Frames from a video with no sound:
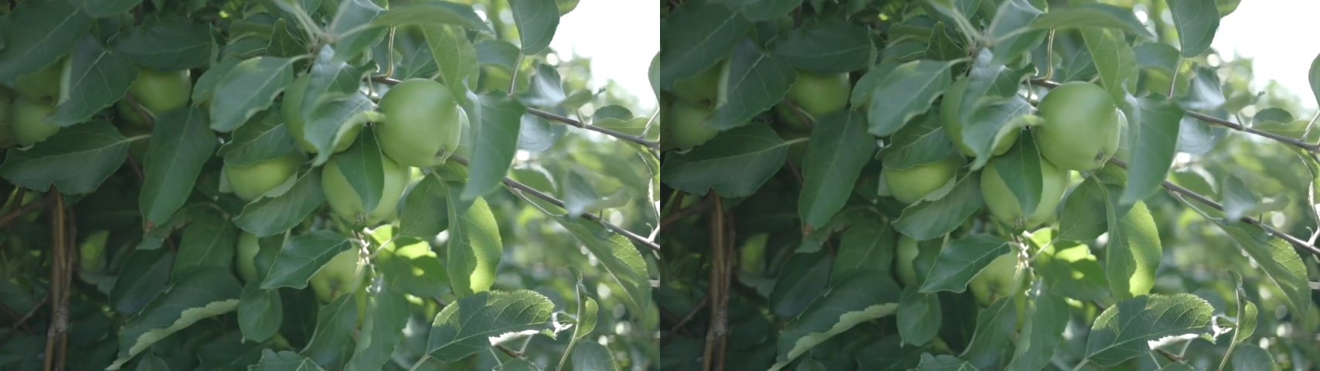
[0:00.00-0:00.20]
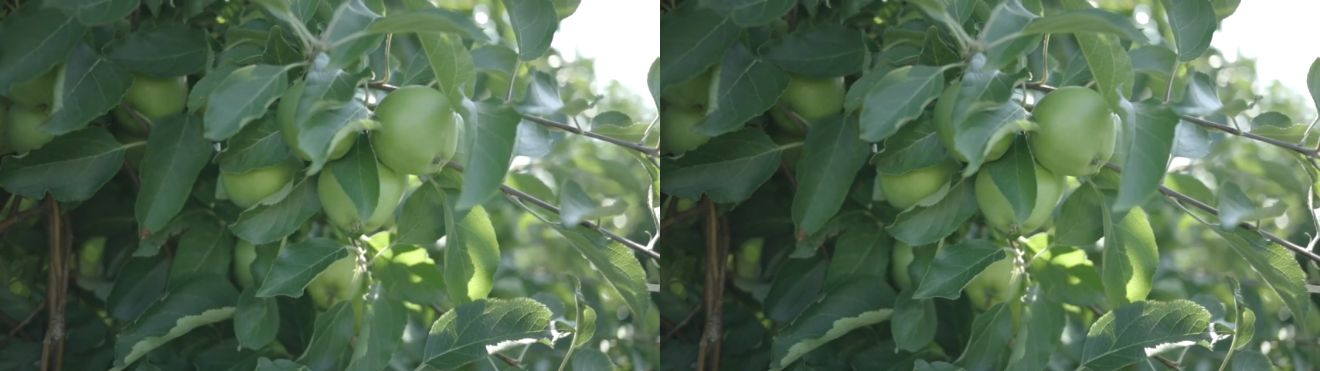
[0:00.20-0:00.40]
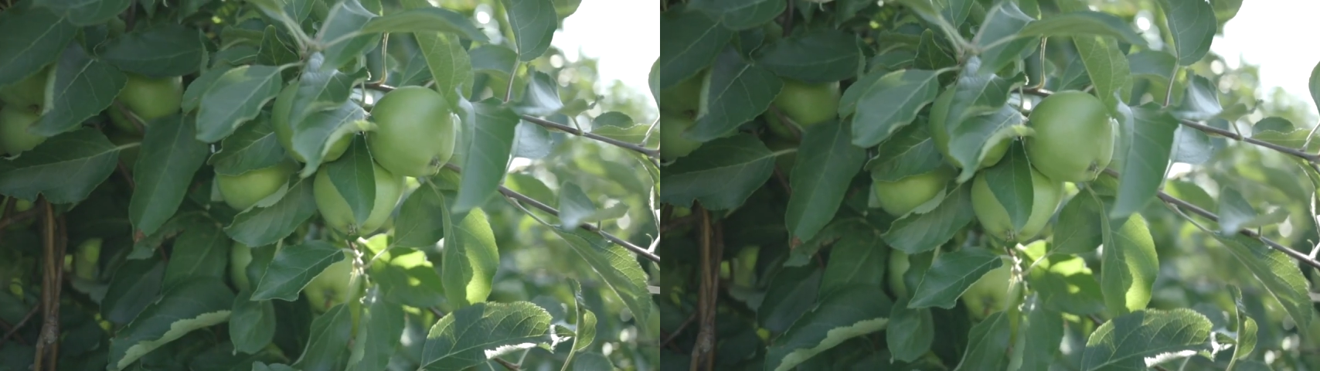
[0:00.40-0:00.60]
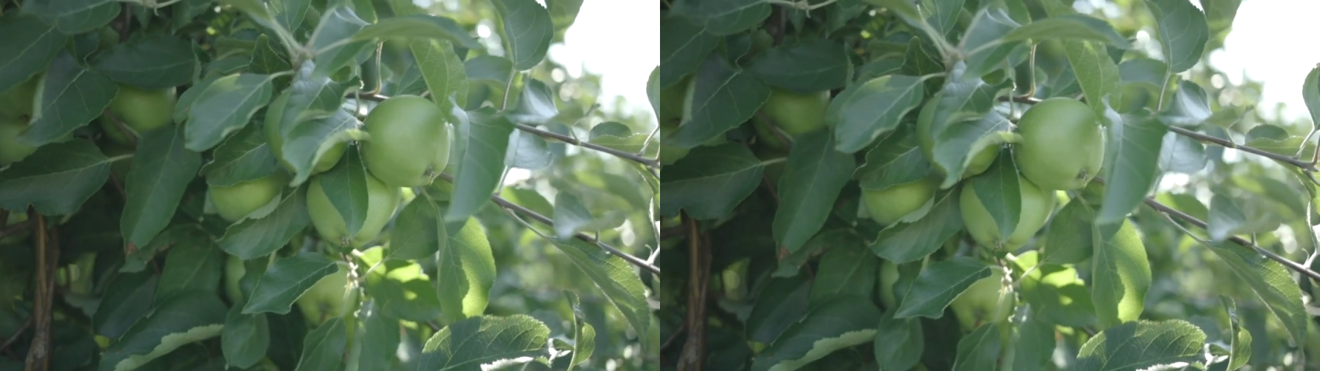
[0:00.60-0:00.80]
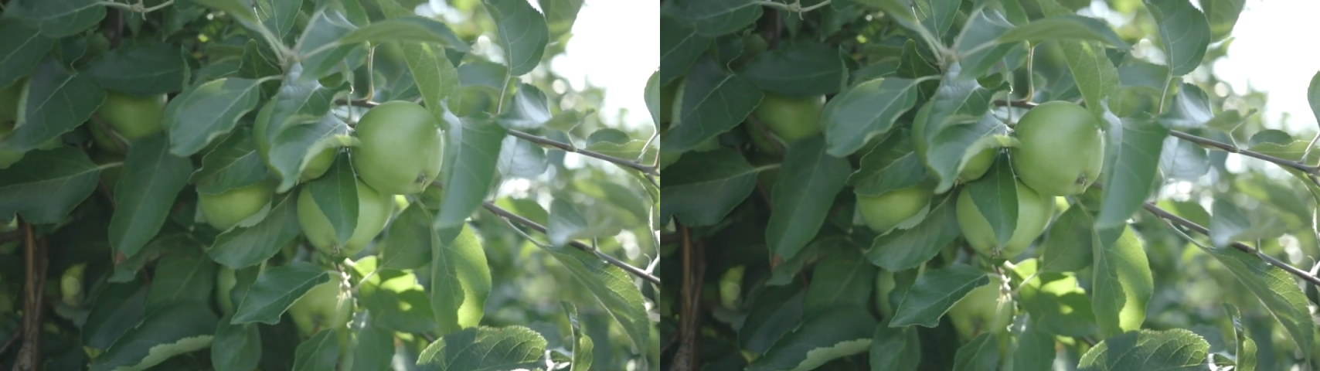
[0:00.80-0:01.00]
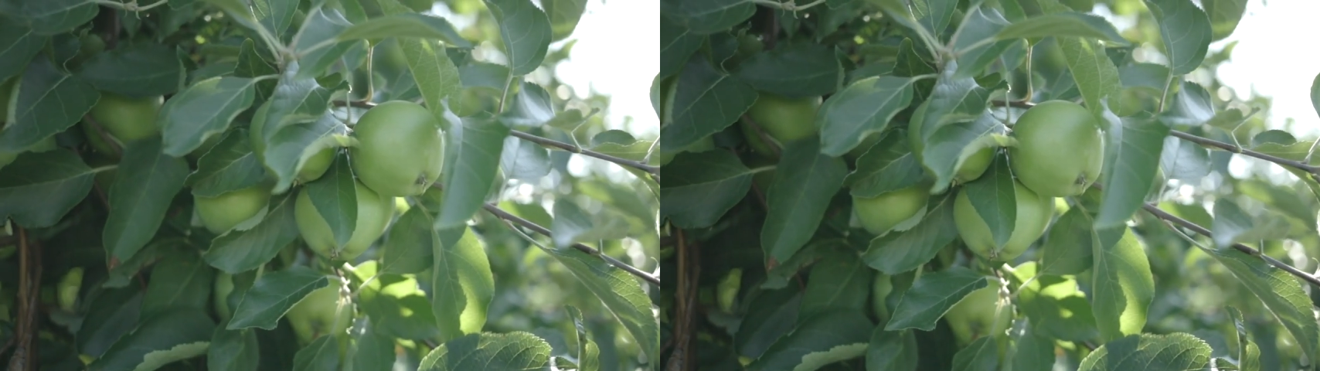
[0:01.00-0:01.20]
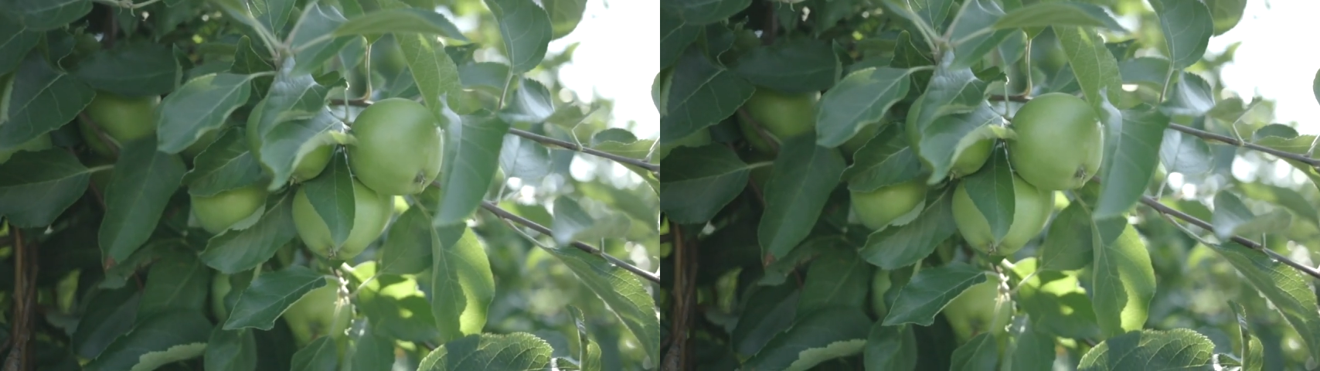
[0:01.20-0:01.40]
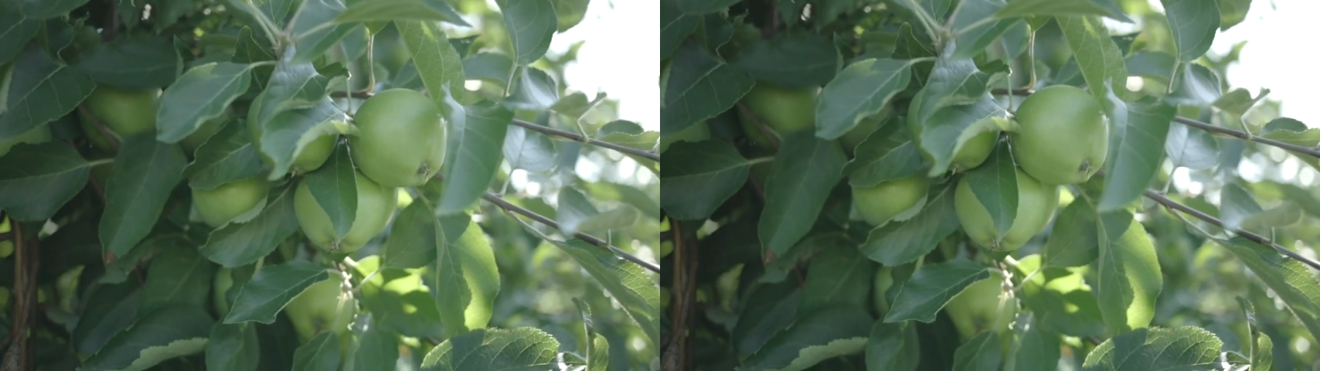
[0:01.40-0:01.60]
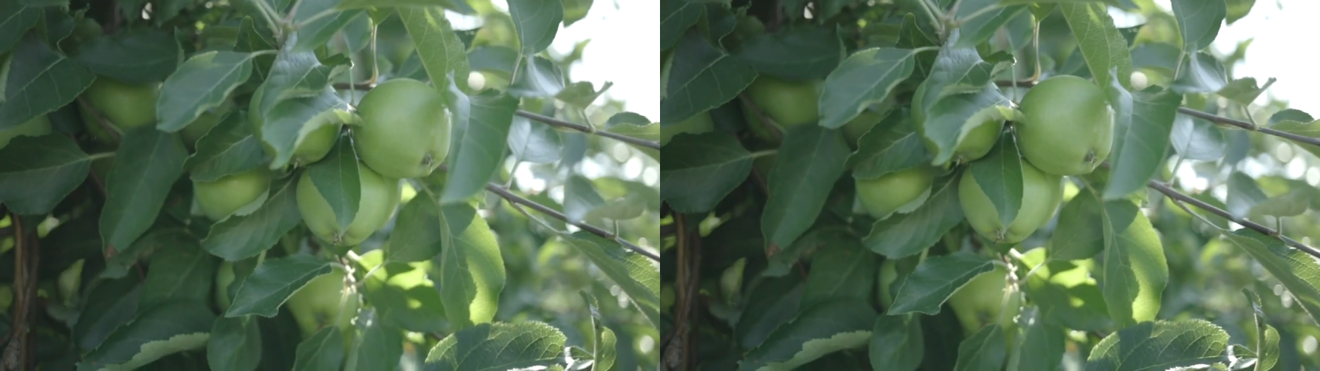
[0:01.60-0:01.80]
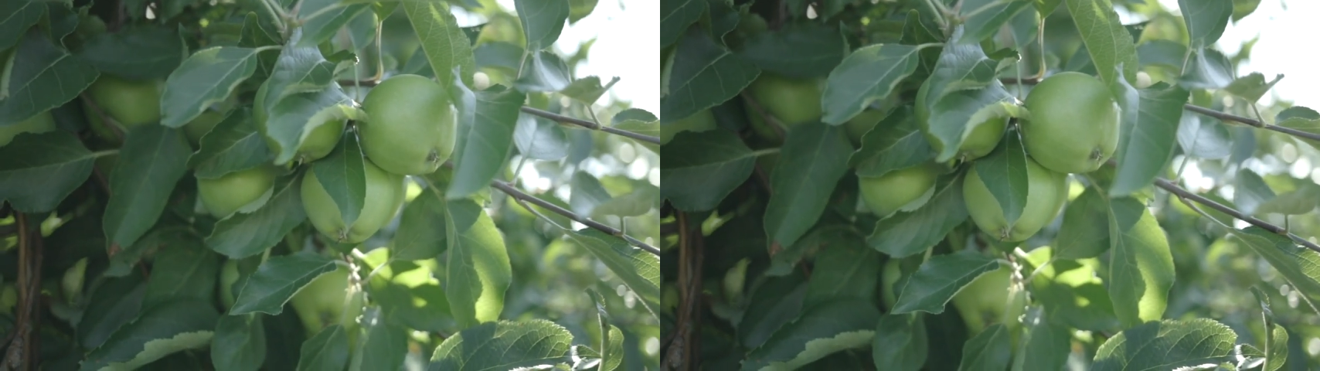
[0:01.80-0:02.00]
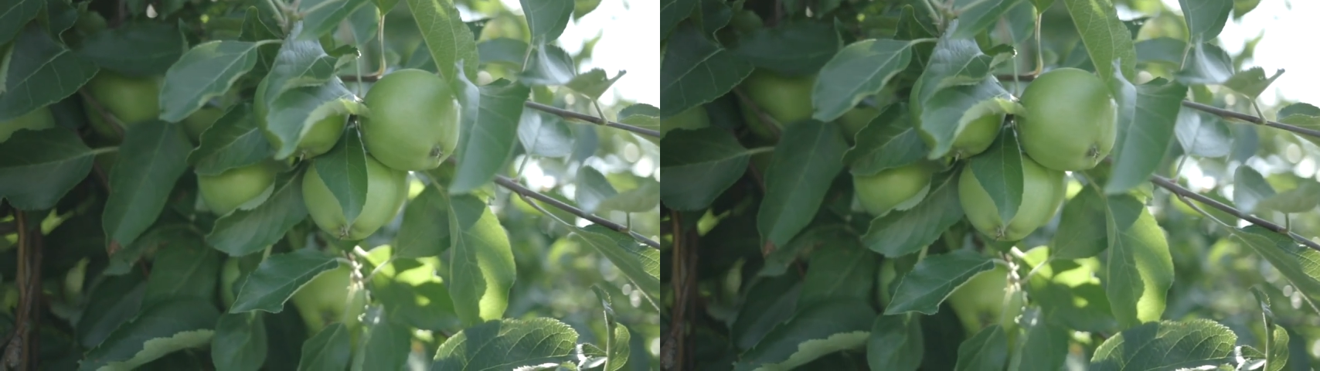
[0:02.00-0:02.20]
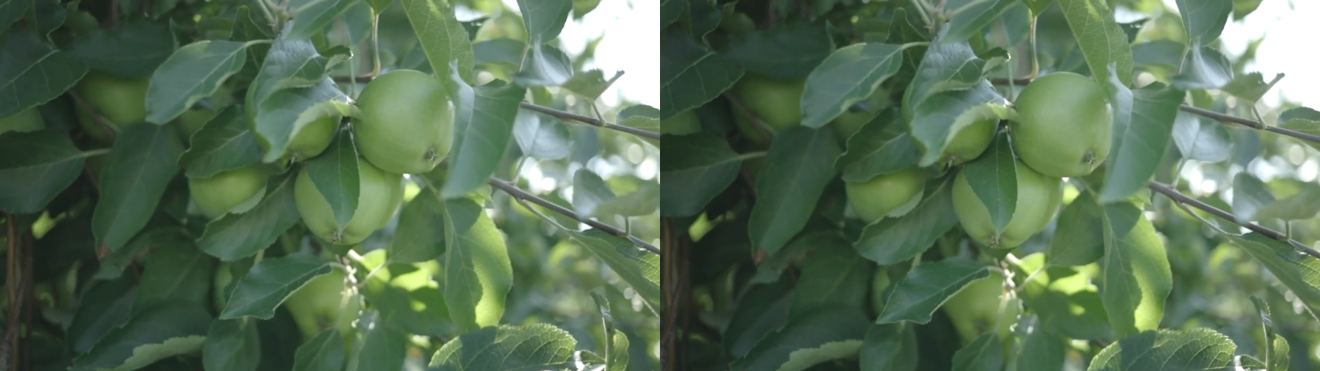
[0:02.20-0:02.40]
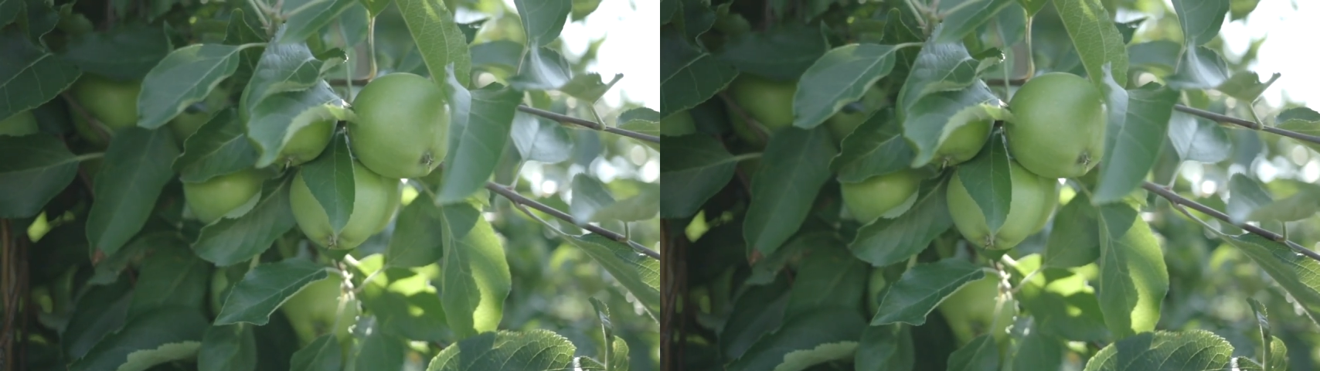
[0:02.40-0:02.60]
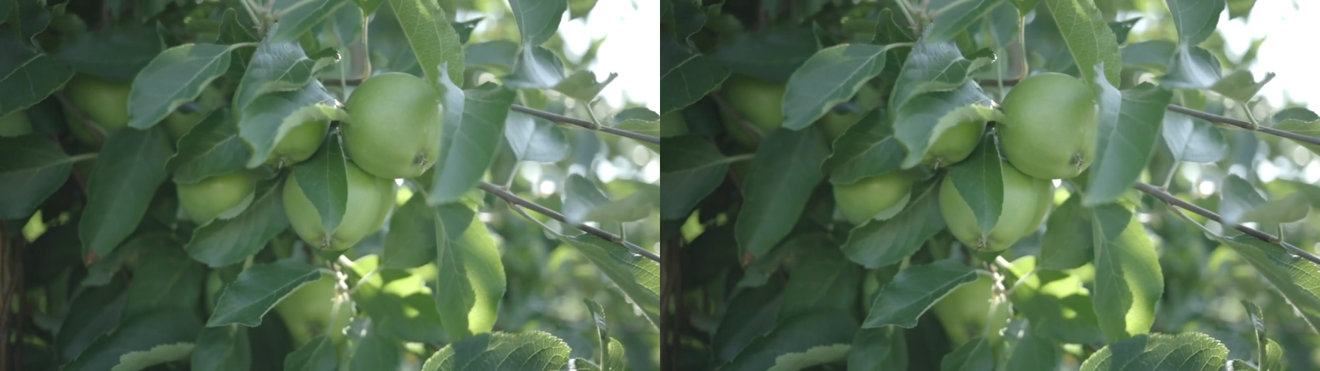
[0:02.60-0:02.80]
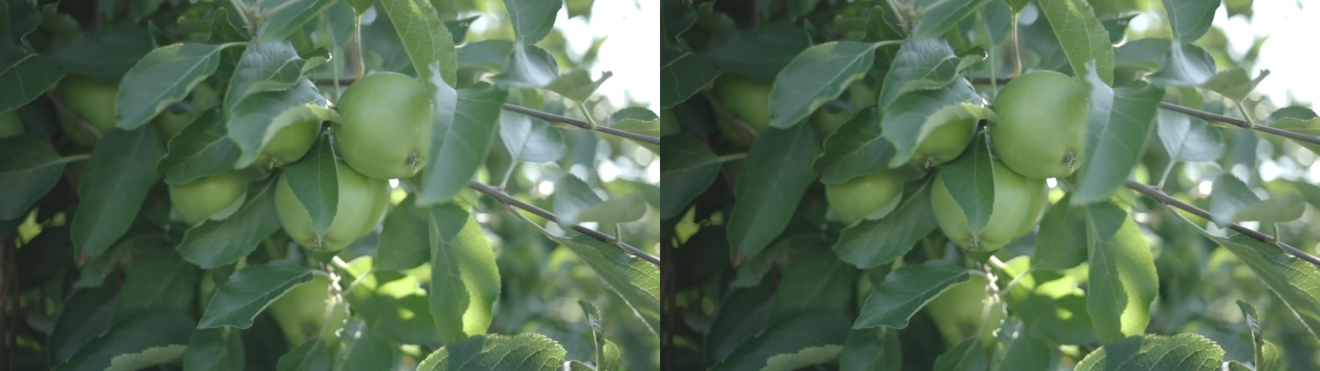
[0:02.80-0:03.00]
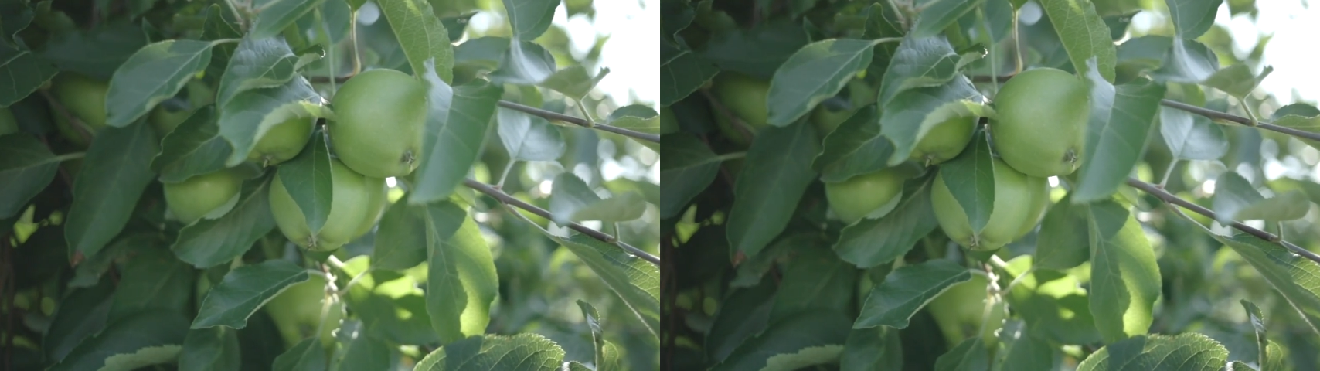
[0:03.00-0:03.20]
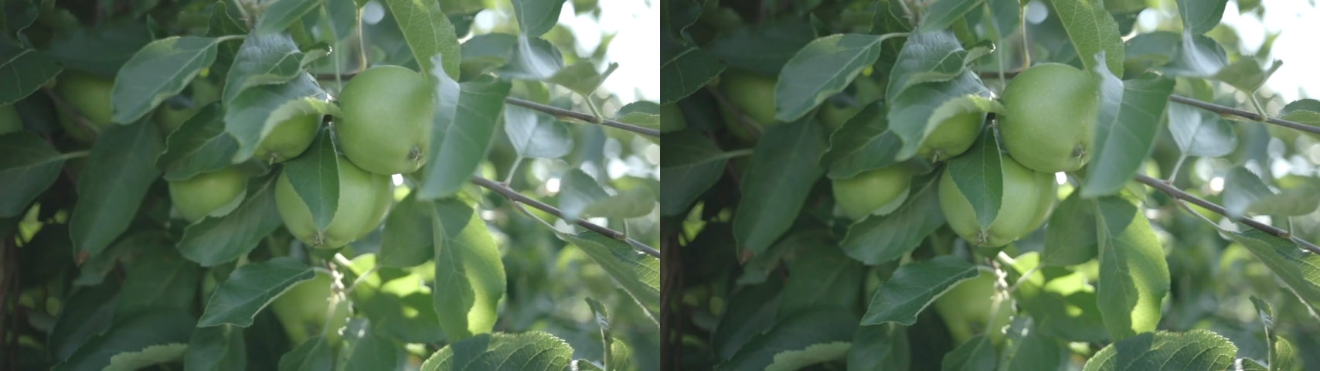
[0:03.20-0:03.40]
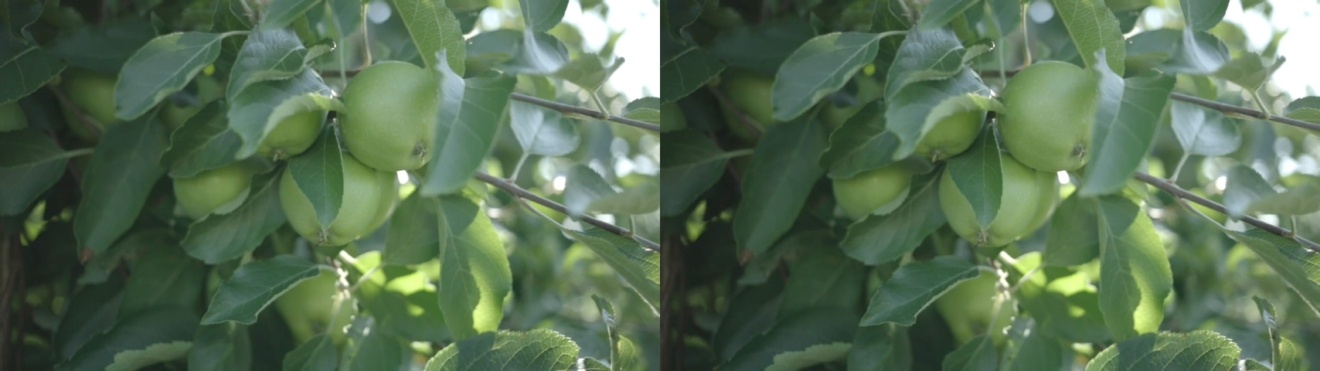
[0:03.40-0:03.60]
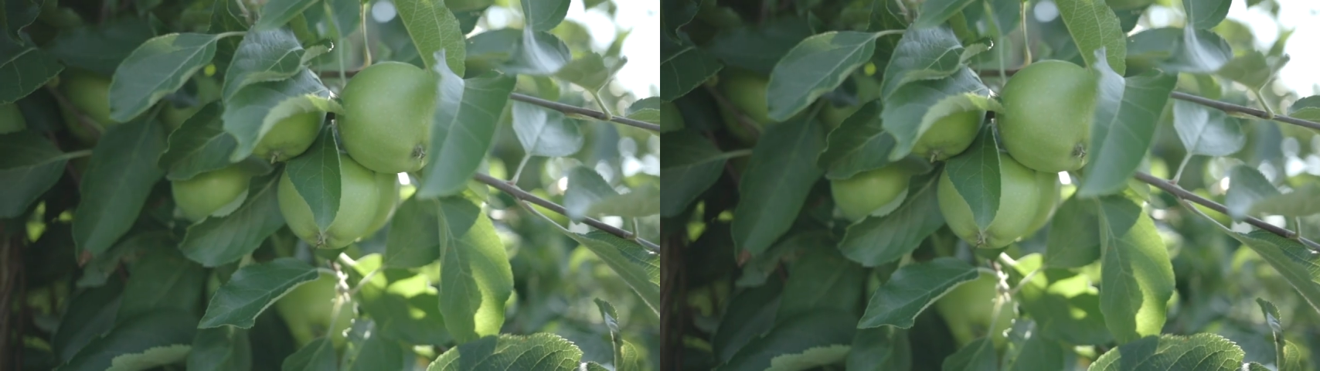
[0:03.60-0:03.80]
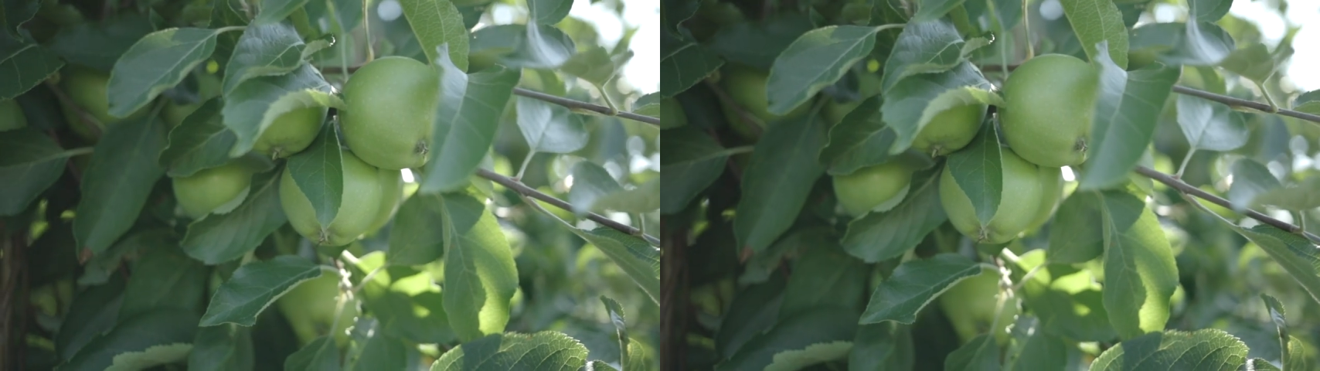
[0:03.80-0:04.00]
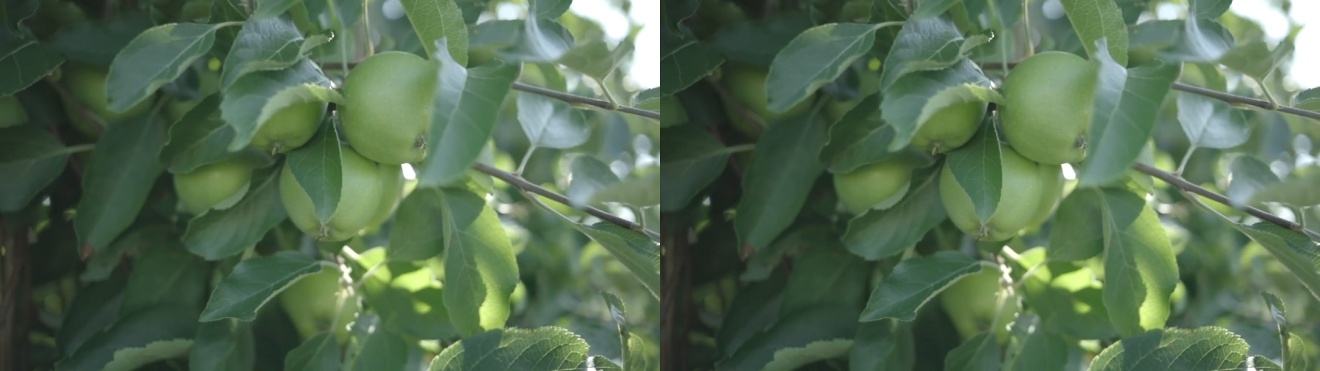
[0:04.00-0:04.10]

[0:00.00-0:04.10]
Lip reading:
(no speaker visible)